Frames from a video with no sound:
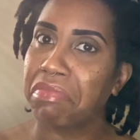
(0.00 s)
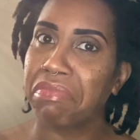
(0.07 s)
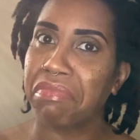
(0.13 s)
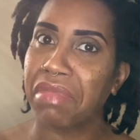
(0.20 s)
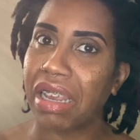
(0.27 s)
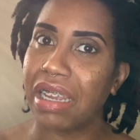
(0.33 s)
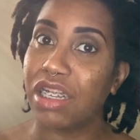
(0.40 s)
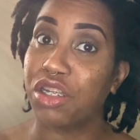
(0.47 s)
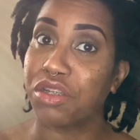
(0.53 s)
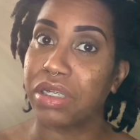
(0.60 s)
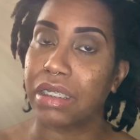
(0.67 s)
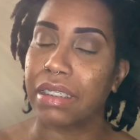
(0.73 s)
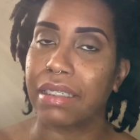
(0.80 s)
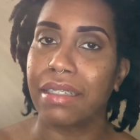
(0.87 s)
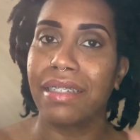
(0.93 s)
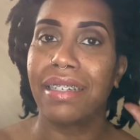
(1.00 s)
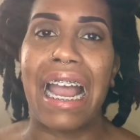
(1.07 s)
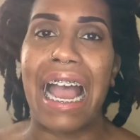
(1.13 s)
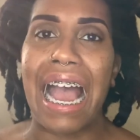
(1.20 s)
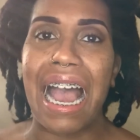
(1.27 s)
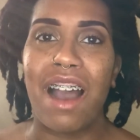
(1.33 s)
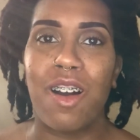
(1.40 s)
Interesting.
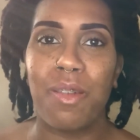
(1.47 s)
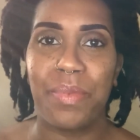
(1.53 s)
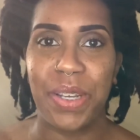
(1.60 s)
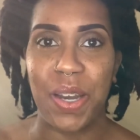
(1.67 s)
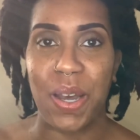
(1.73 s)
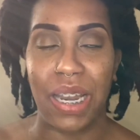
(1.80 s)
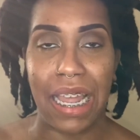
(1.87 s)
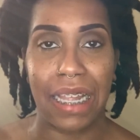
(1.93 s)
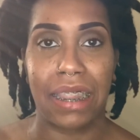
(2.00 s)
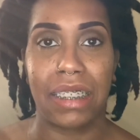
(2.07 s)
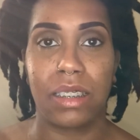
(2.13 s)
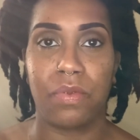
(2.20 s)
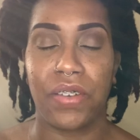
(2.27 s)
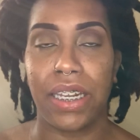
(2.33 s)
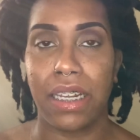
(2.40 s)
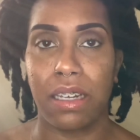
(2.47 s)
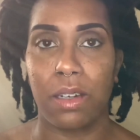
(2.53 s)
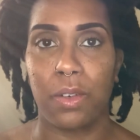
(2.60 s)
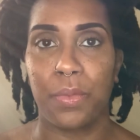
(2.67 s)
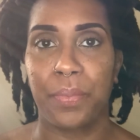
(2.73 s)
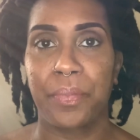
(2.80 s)
I hope y'all like this video.